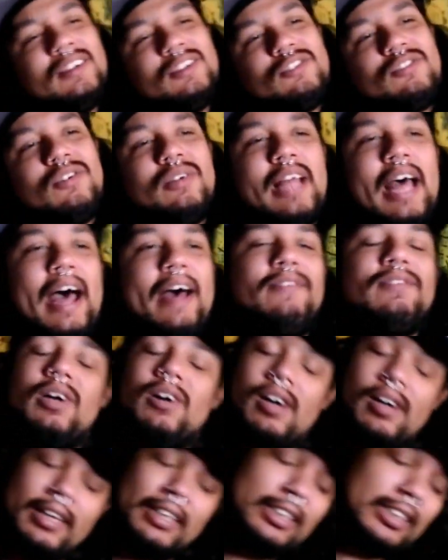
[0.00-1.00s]
Through that,
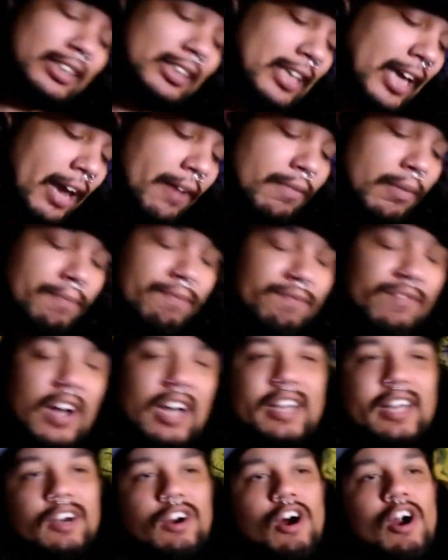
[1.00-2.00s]
oh, he just gave him
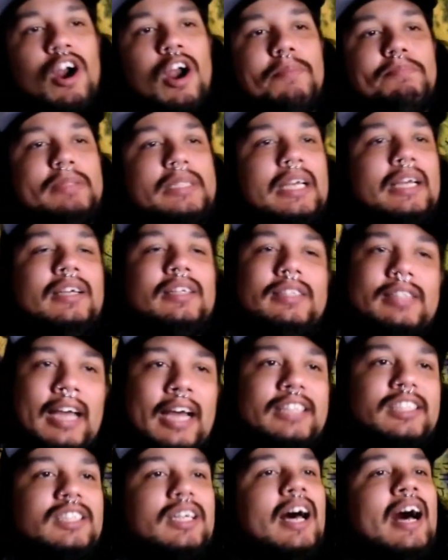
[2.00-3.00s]
fucking arms.
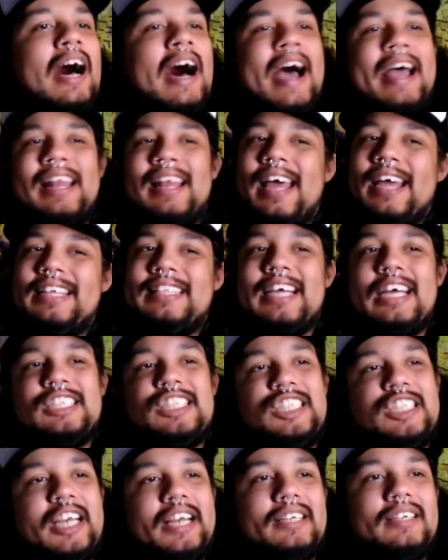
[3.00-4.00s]
That's, I like that
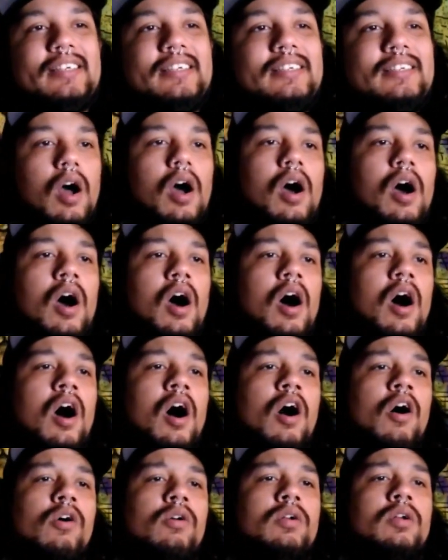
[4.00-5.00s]
shit.
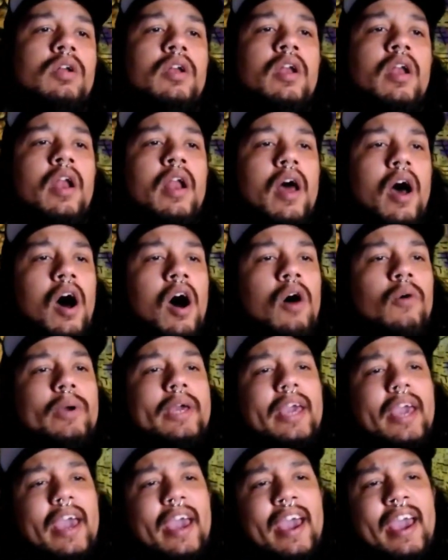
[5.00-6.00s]
Oh,
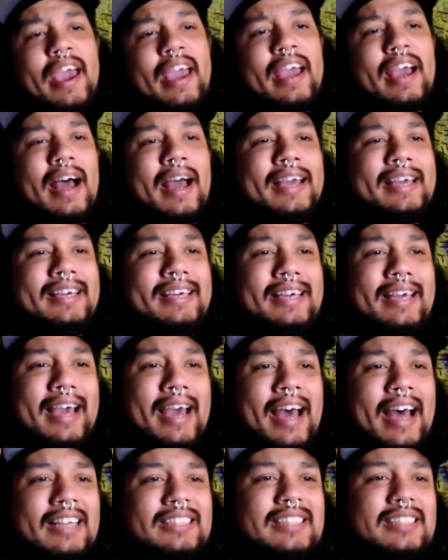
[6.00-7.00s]
okay, I
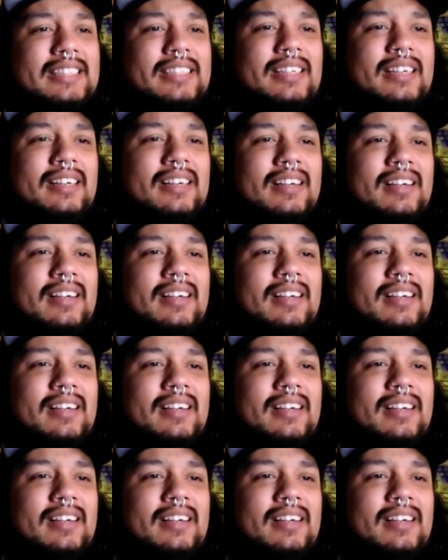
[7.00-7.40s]
guess.